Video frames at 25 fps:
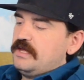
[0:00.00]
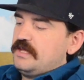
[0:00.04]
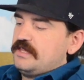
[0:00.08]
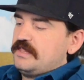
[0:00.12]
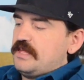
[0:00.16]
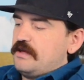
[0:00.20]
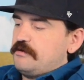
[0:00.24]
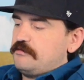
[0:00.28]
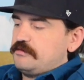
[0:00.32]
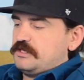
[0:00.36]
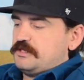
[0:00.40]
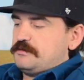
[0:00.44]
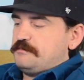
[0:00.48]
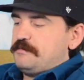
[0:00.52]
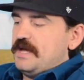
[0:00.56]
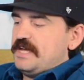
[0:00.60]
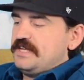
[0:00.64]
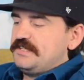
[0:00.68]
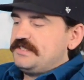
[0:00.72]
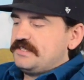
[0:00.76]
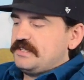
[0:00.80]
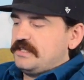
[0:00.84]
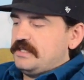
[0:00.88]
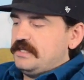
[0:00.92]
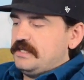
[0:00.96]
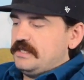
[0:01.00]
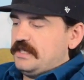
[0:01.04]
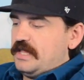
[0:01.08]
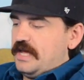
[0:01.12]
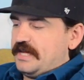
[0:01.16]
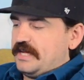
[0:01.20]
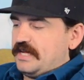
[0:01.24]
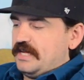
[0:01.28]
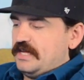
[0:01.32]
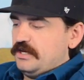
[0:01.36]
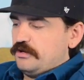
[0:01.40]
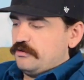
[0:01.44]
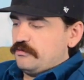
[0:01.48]
that it was basically
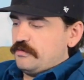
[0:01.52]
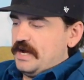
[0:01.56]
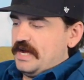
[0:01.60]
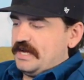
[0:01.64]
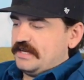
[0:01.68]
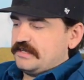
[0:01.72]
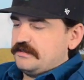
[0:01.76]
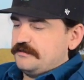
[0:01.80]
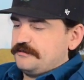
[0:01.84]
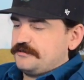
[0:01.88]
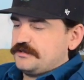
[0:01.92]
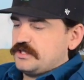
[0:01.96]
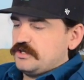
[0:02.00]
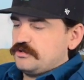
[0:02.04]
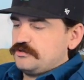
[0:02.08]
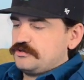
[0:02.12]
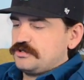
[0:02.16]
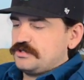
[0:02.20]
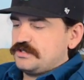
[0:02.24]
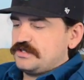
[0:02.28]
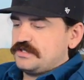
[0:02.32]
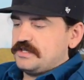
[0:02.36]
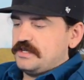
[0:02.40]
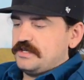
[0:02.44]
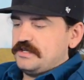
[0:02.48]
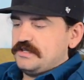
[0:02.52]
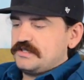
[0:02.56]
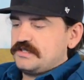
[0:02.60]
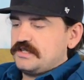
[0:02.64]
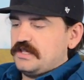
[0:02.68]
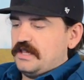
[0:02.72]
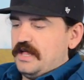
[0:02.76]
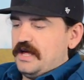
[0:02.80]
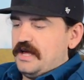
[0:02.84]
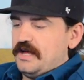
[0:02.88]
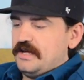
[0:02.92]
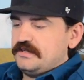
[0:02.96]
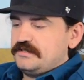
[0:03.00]
like interactive social studies
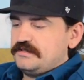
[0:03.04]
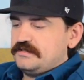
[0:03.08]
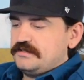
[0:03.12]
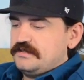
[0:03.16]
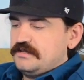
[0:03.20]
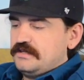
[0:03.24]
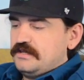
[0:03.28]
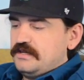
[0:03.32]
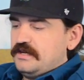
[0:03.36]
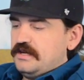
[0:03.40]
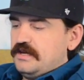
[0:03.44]
class,